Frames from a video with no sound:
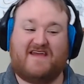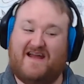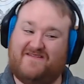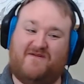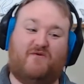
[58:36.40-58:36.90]

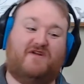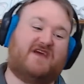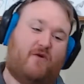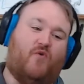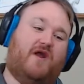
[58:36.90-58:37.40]

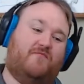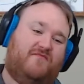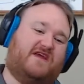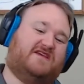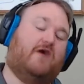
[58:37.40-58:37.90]
got
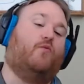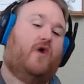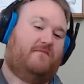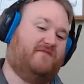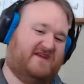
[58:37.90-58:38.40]
one
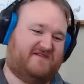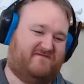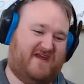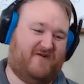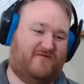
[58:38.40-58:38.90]
piece,
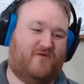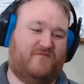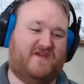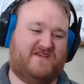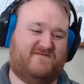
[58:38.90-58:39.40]

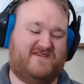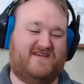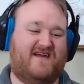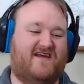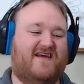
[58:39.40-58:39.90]
one piece of
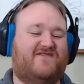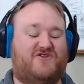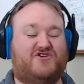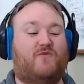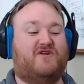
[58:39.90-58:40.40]
music.
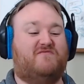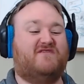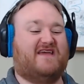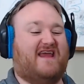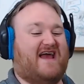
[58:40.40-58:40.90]
There's so much
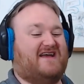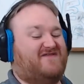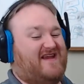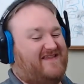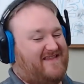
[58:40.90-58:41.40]
music in
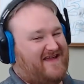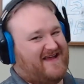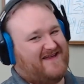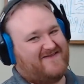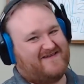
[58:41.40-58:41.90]
Castlevania that they
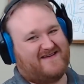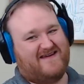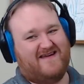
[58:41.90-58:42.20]
could use.